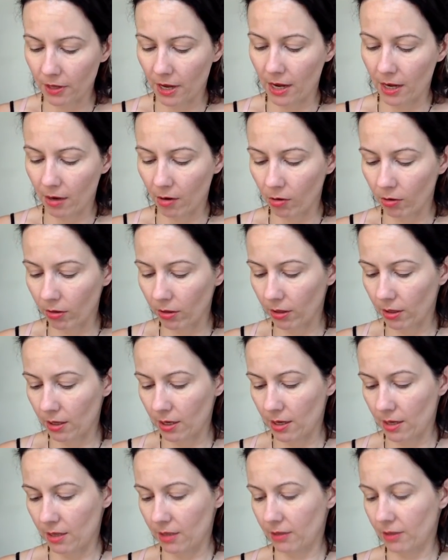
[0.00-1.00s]
They all
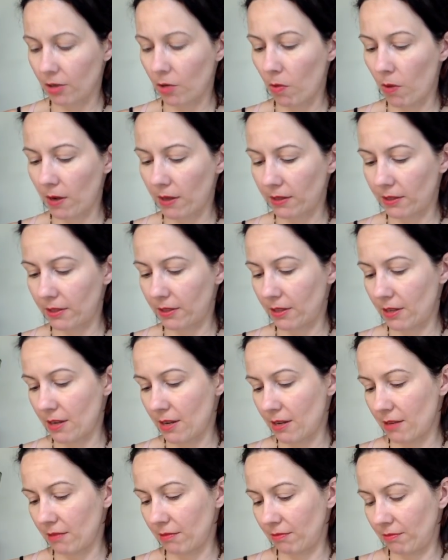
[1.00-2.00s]
are quite
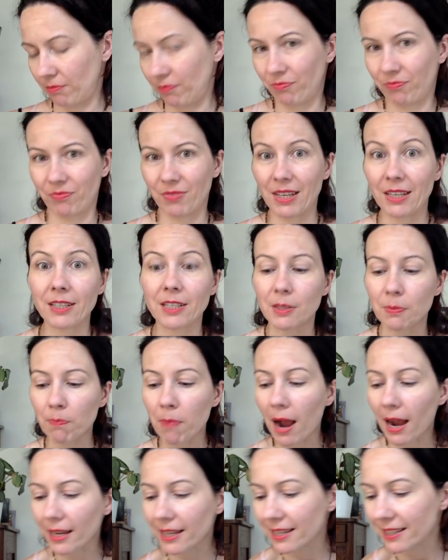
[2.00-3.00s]

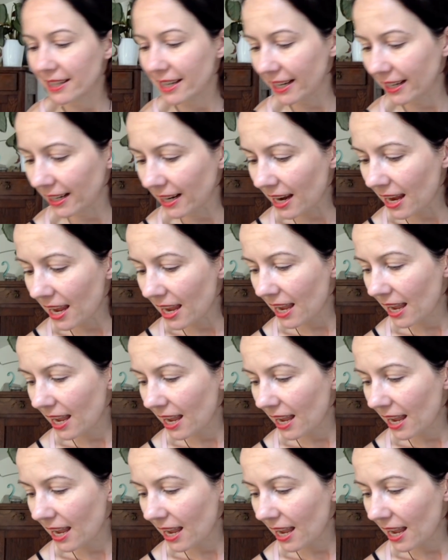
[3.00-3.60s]
inspiring,